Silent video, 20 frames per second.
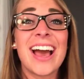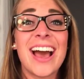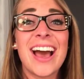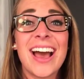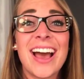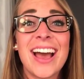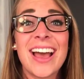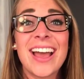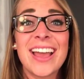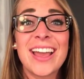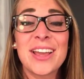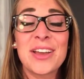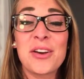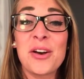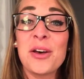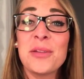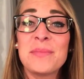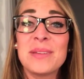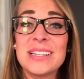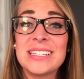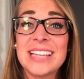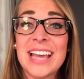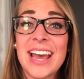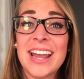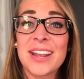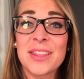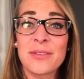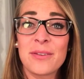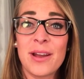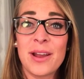I called my
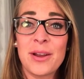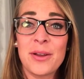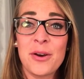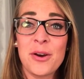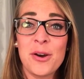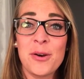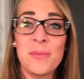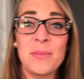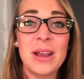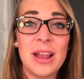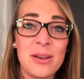dad on the ride home